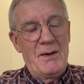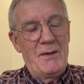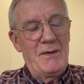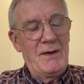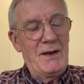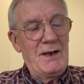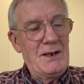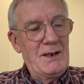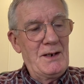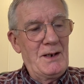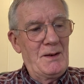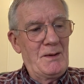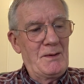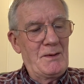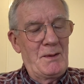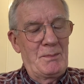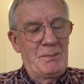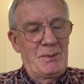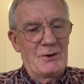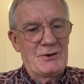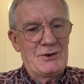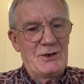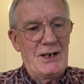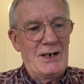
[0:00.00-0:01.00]

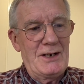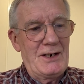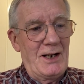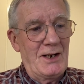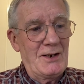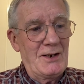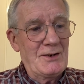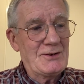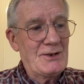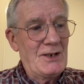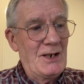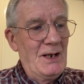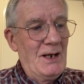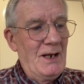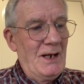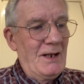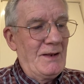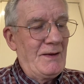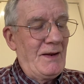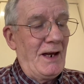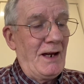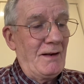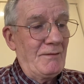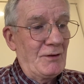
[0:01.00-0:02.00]
the proceedings.
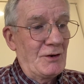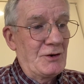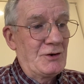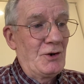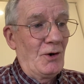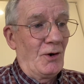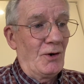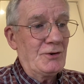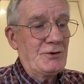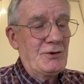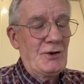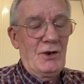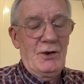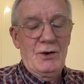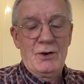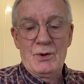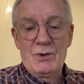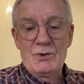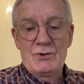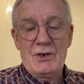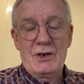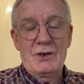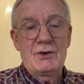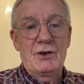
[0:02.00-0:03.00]
They have a daughter
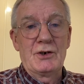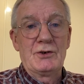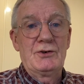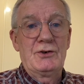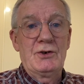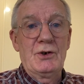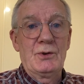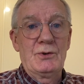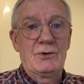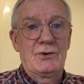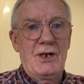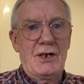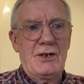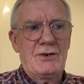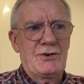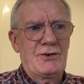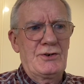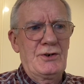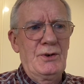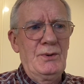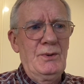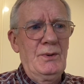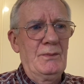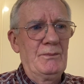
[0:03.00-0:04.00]
who's into
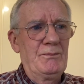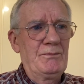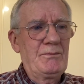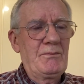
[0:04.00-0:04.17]
jiu-jitsu,